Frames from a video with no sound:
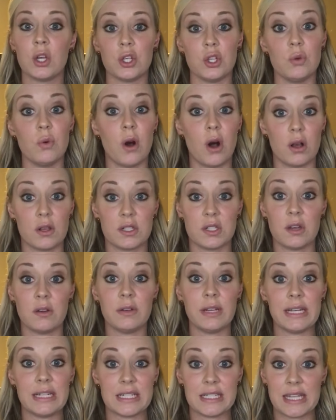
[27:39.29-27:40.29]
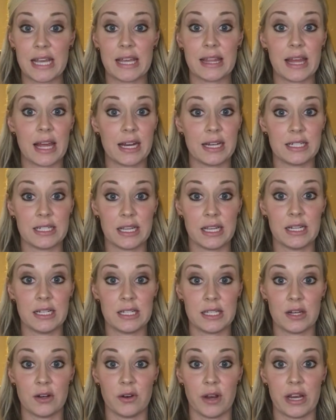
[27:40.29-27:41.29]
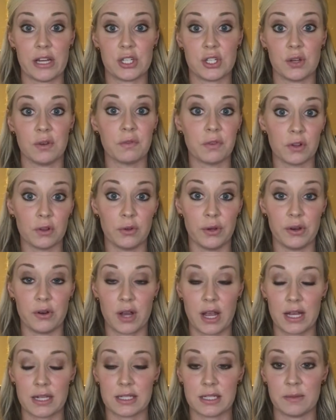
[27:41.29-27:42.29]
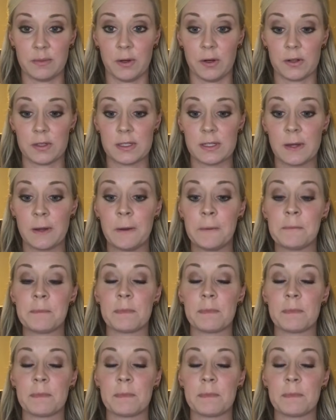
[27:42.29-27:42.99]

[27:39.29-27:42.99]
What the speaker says: you also need to take that into consideration for loyal customers.